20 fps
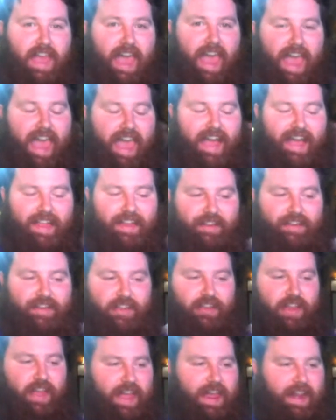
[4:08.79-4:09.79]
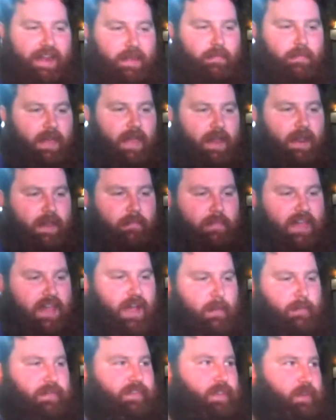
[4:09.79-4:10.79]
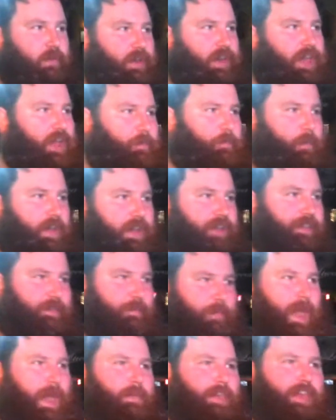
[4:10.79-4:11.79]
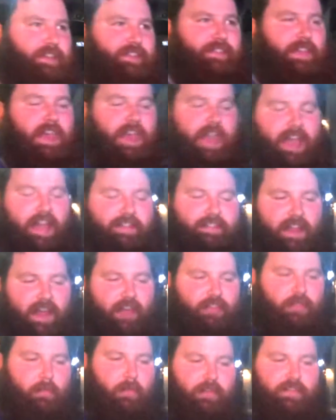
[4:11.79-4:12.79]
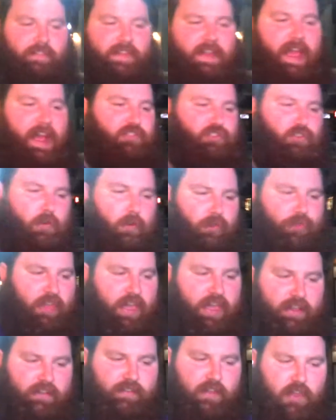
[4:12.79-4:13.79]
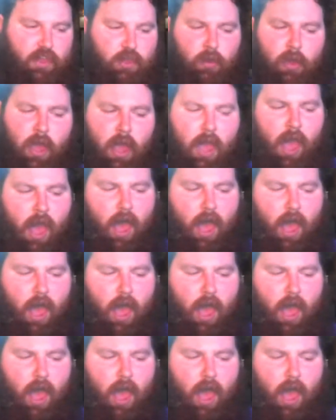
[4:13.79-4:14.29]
and and it, it, becomes unique because maybe it's it's not the most natural thing to you.